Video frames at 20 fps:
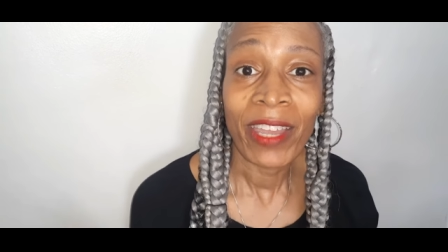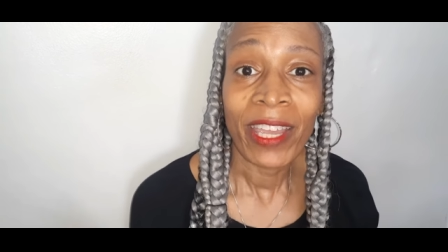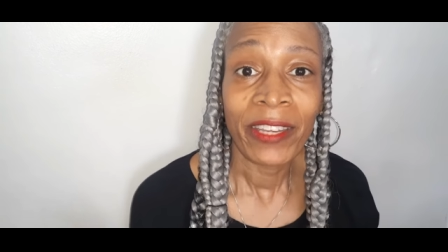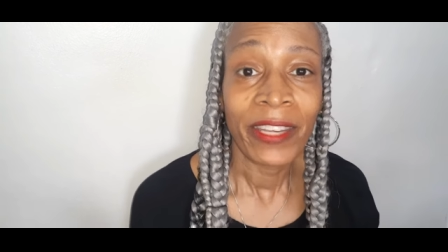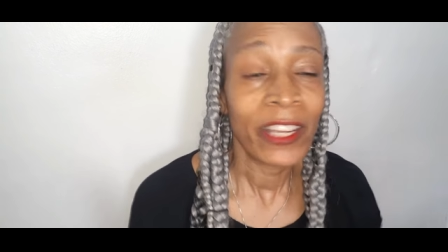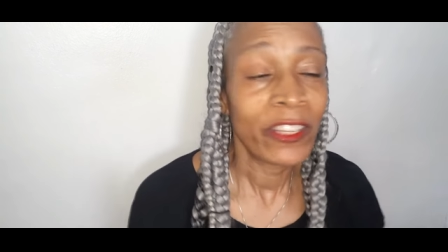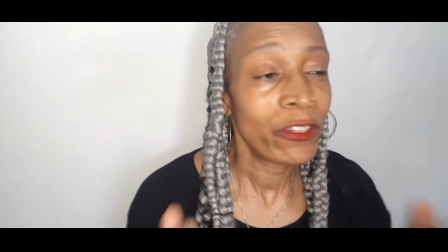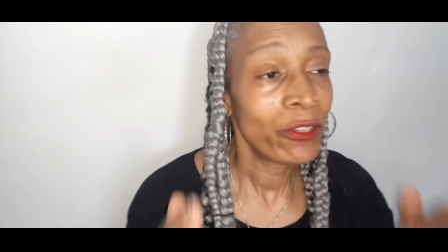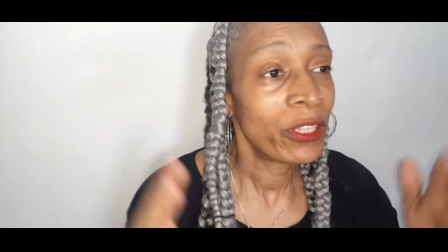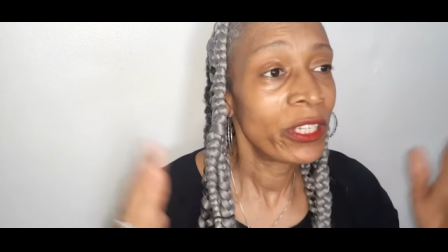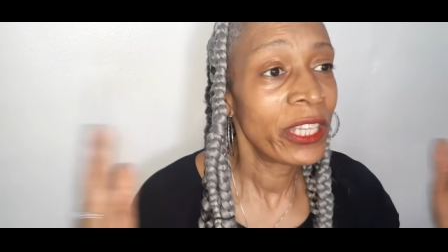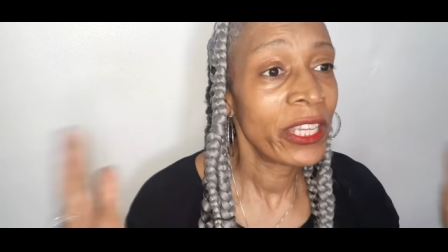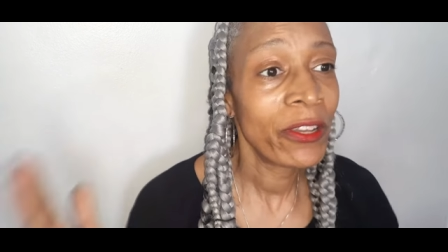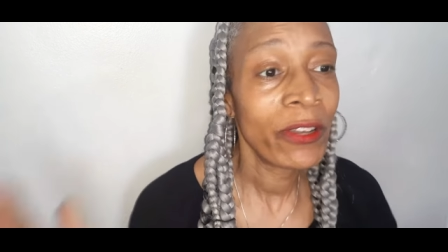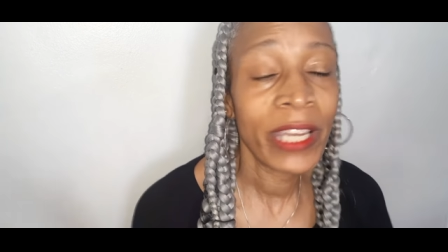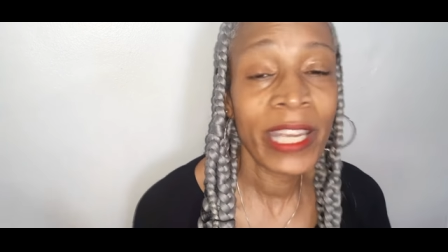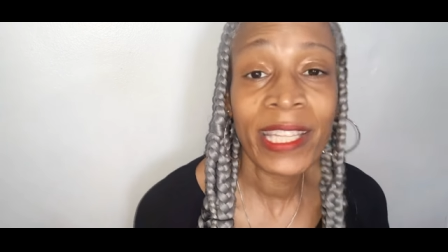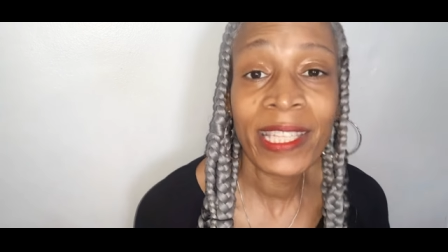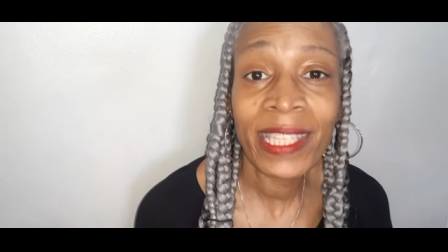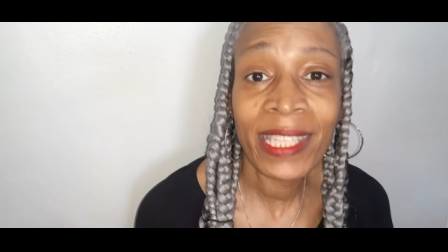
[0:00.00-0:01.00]
that you still
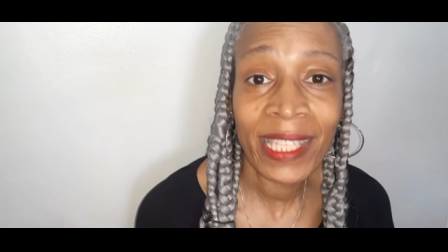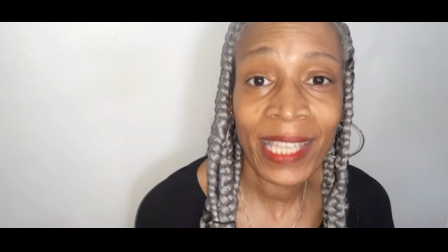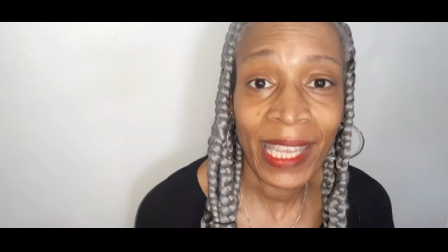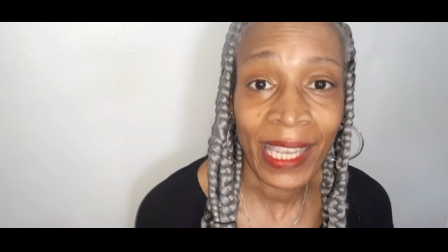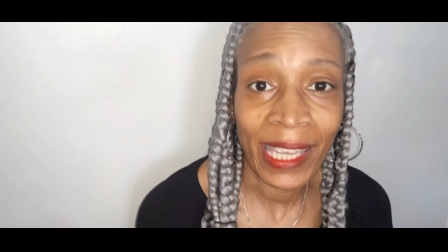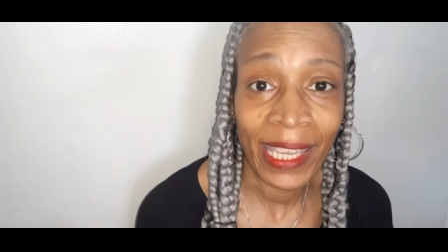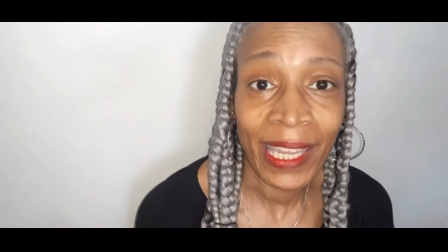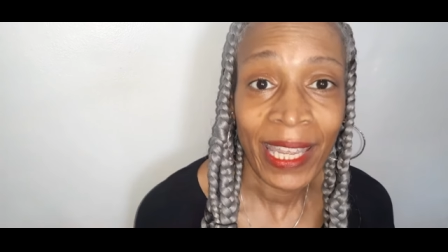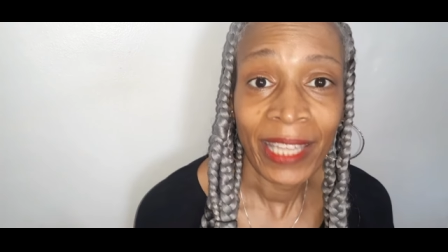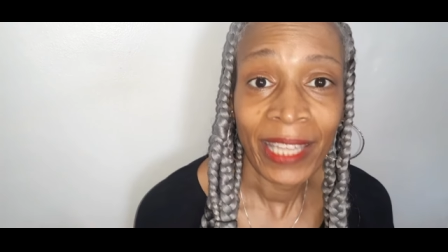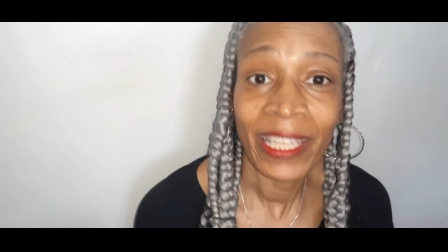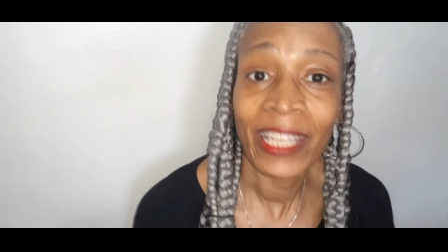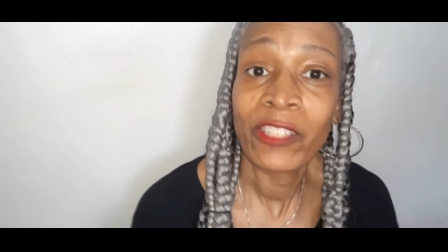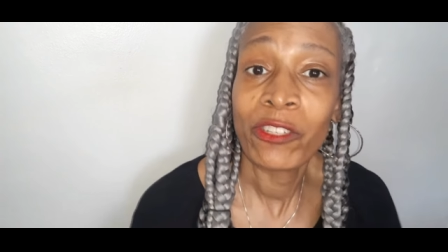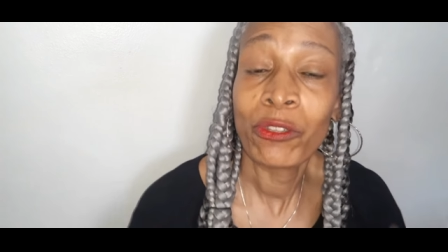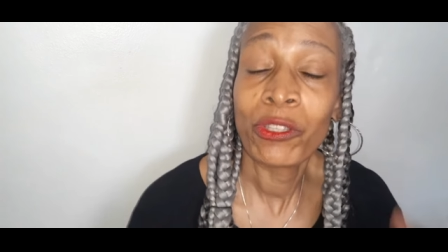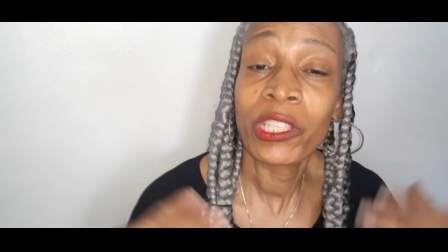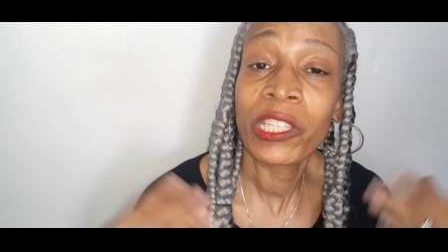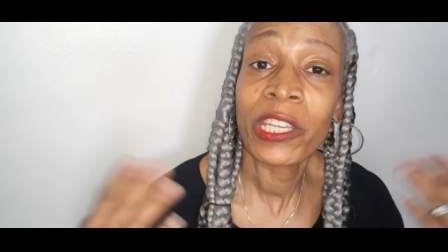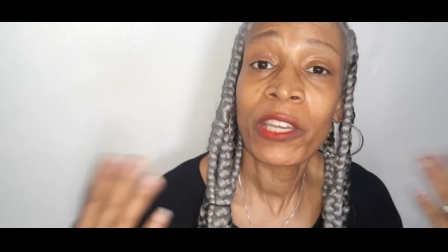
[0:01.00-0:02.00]
can see, that you
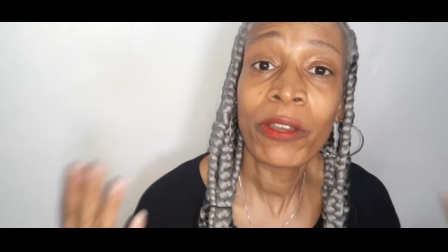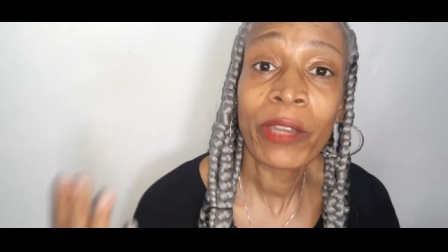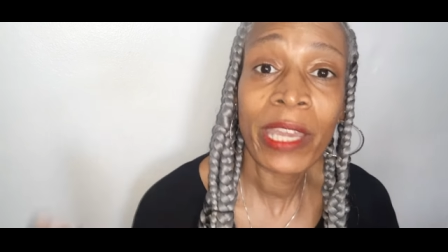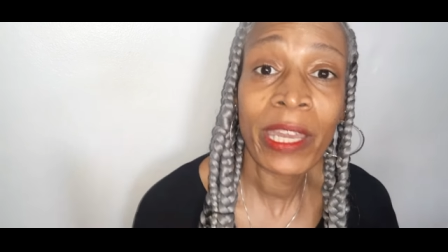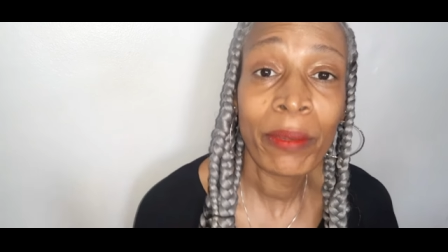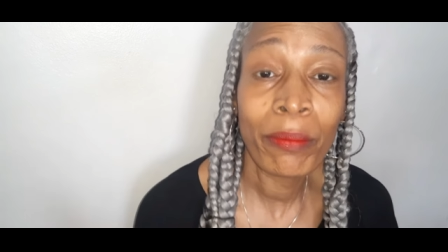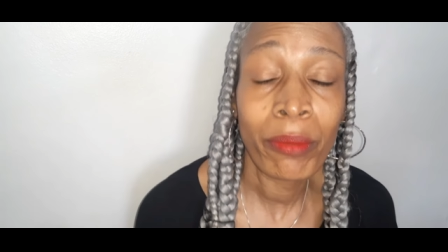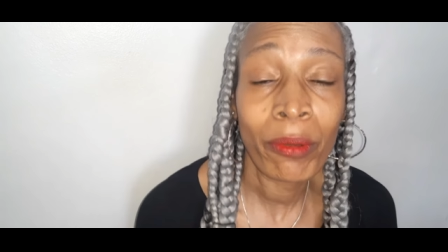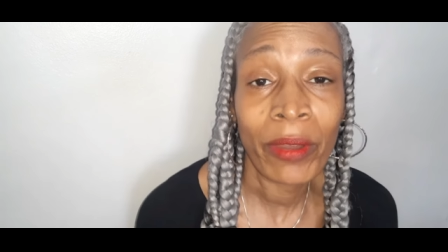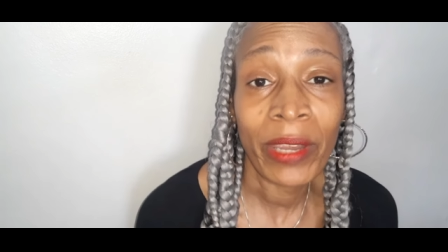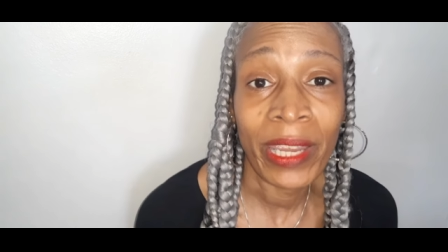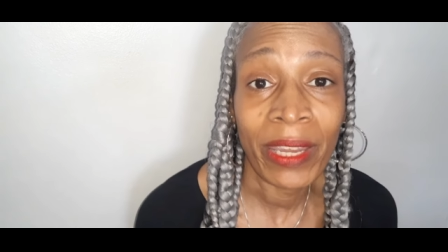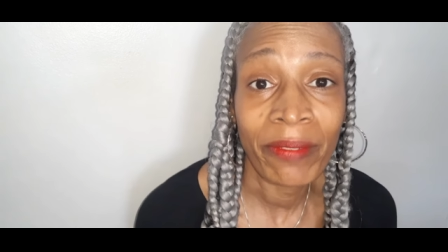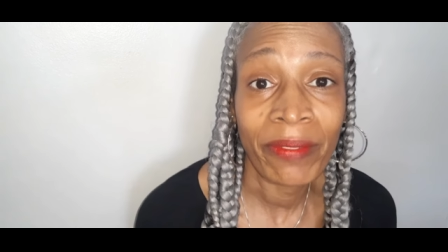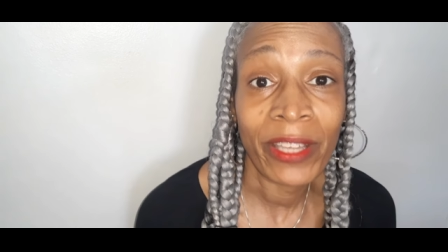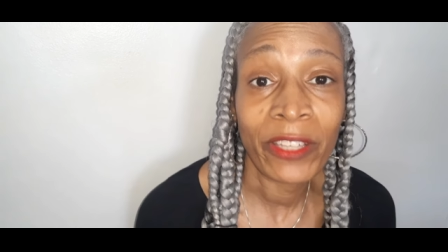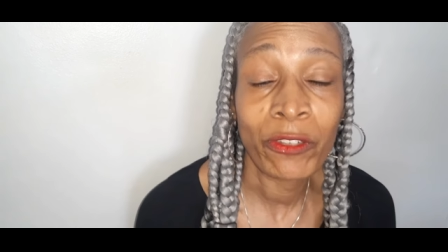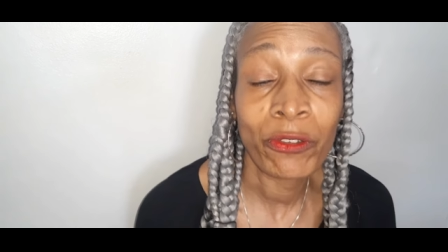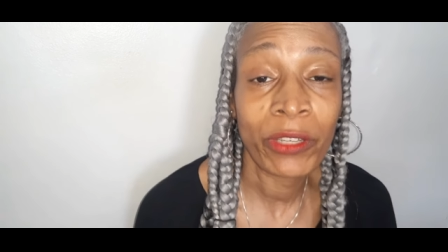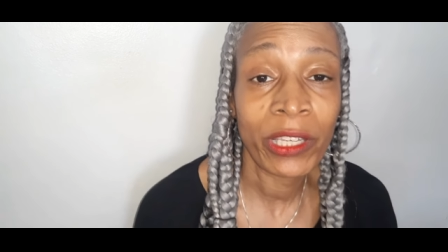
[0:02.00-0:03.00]
still can breathe,
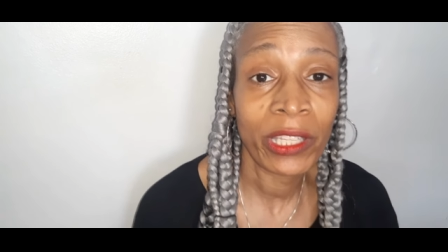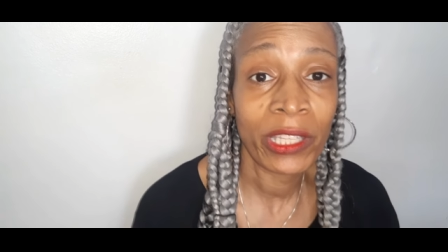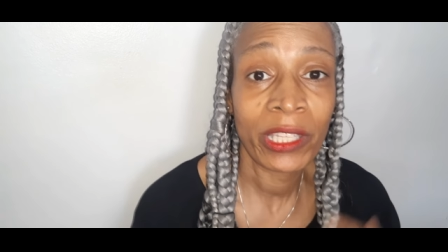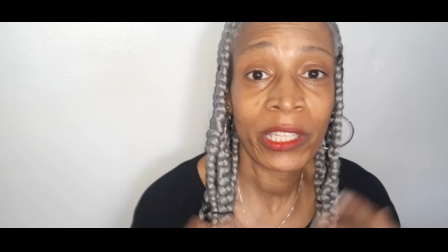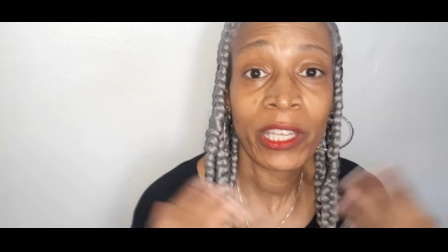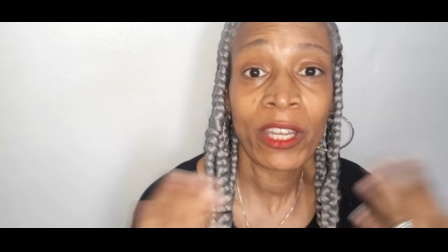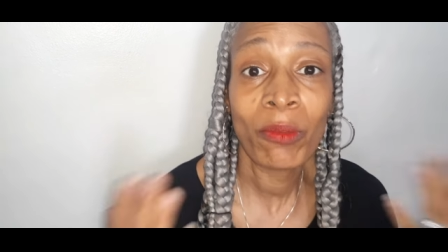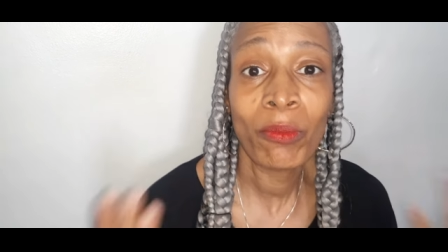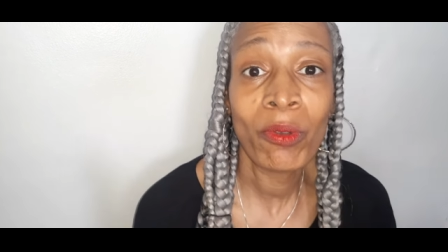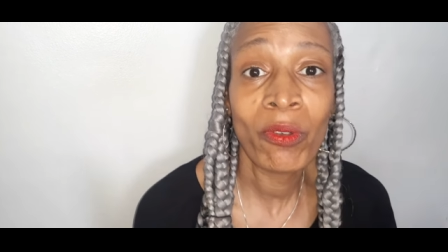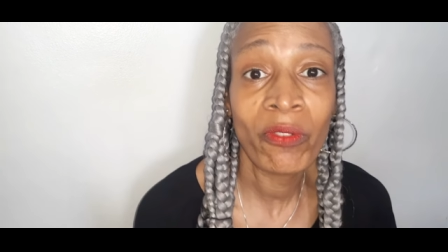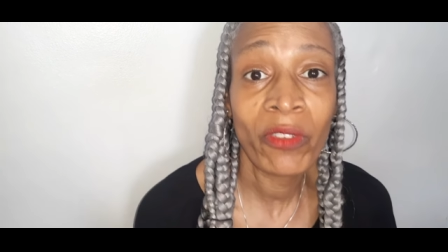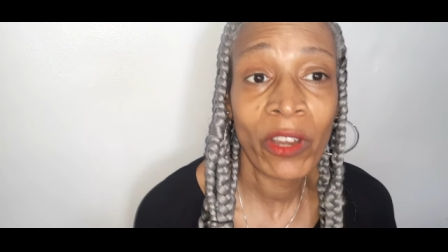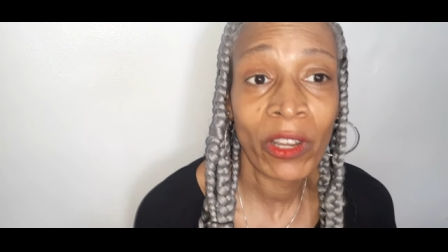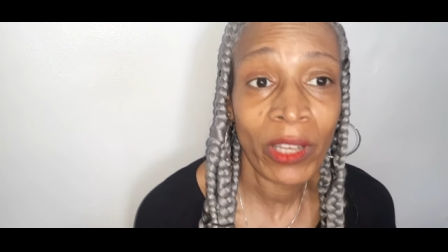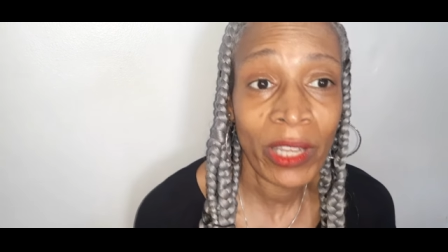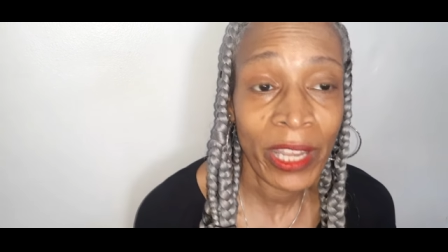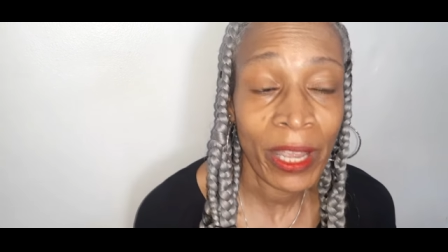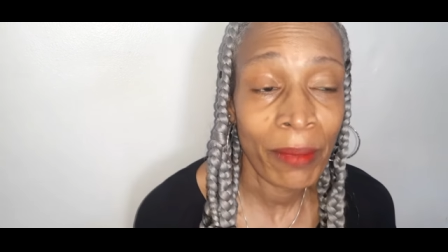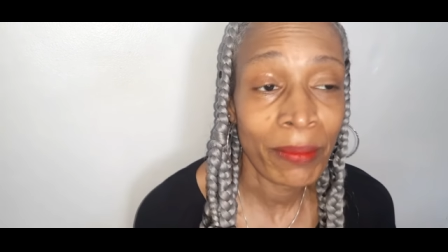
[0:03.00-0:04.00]
that you can still move your
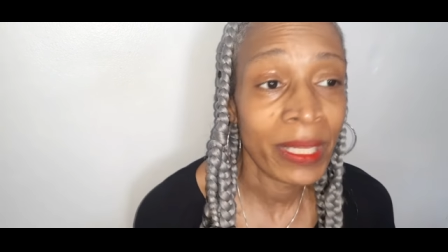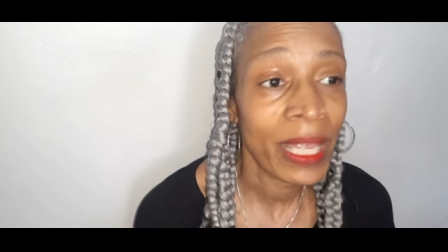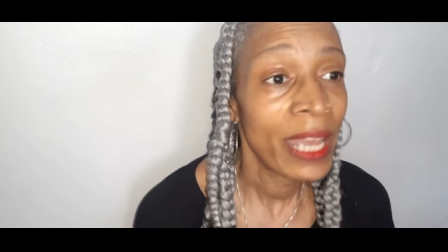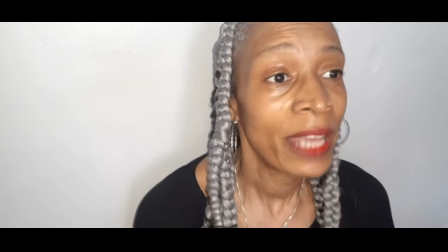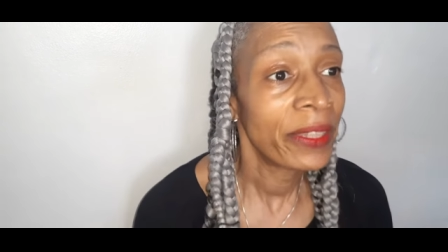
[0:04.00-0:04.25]
limbs,